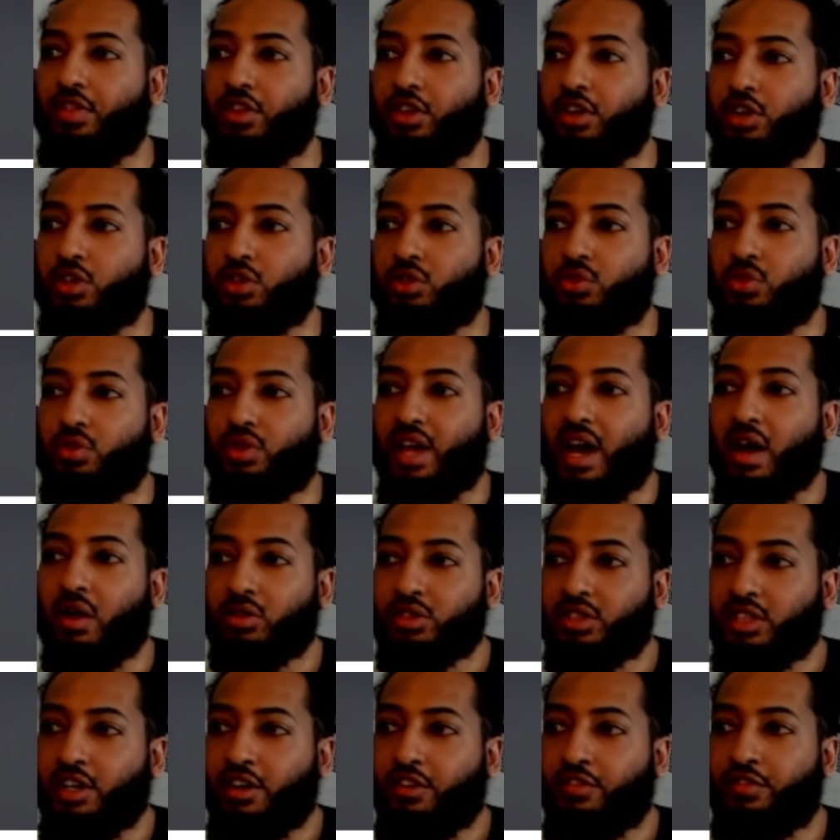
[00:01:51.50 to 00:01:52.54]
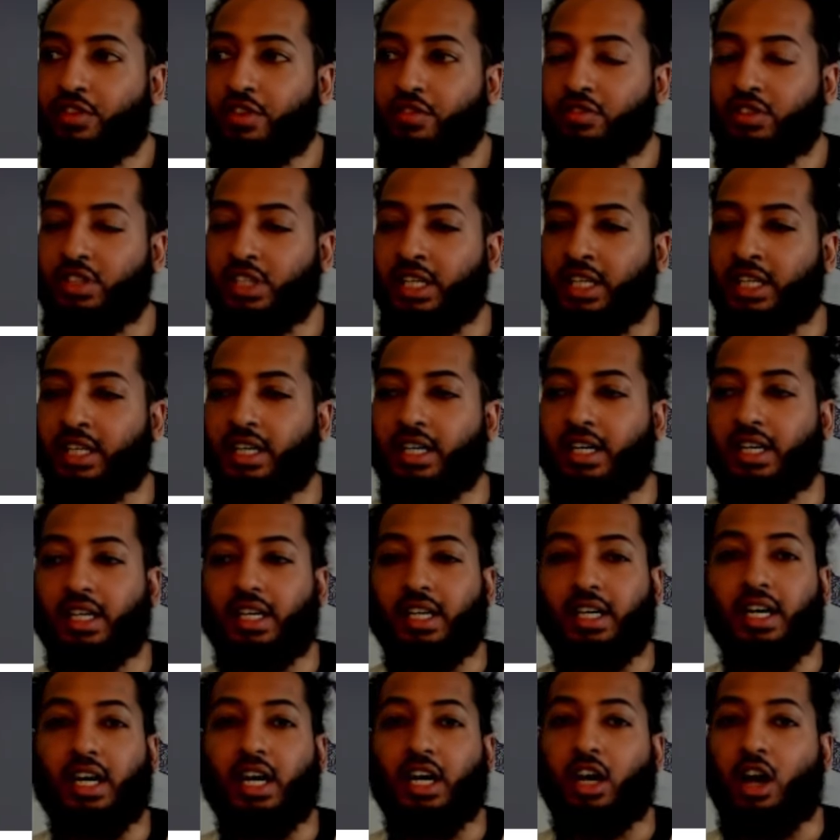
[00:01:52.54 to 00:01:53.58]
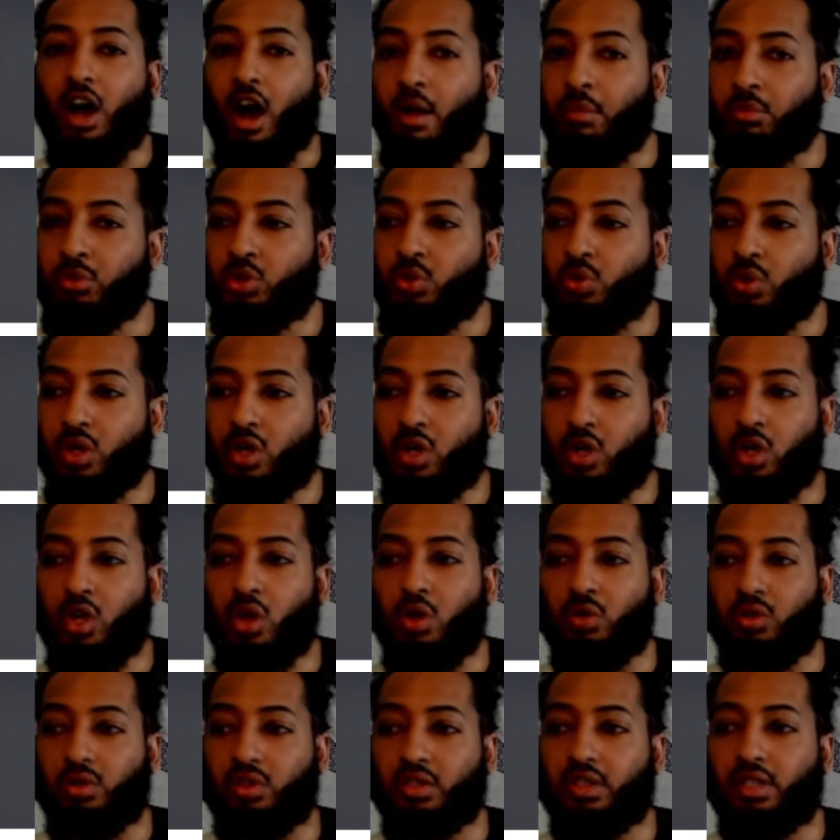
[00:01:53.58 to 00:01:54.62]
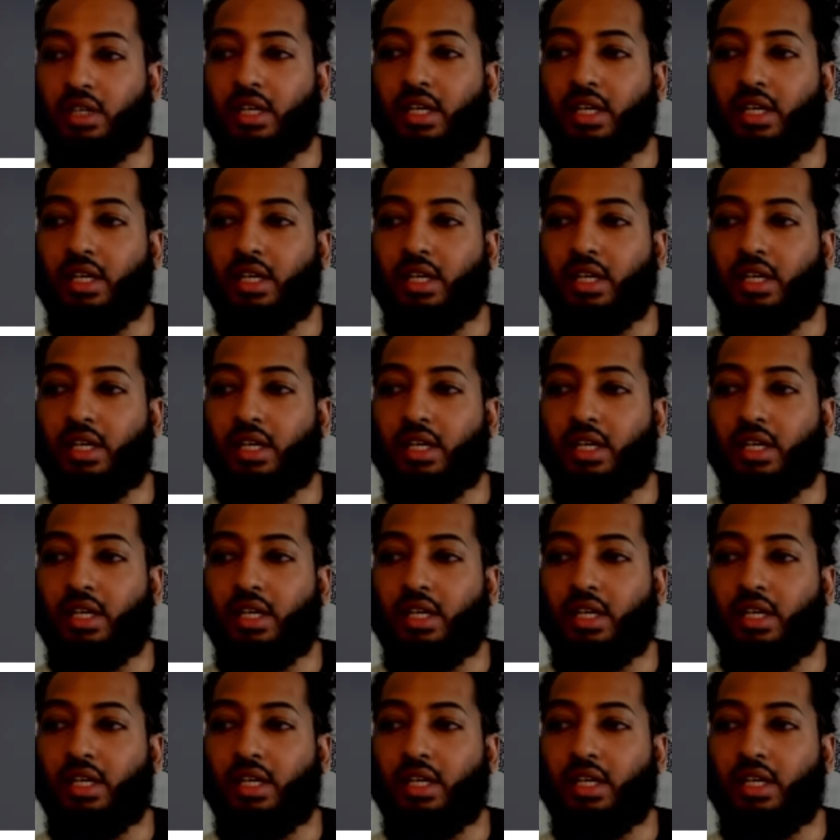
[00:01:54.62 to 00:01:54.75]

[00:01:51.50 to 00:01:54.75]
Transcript: the year 2015 come to a close?